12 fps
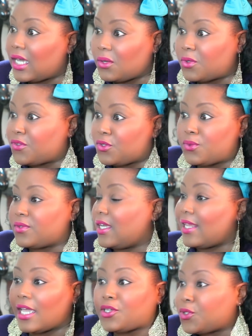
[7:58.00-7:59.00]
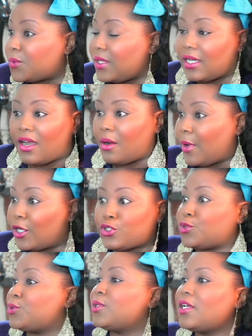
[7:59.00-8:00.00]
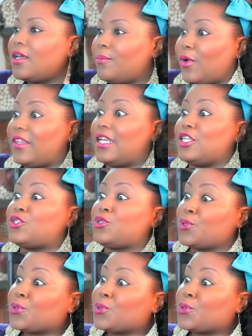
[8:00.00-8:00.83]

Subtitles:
okay with you, they like you, they care about you, but then it's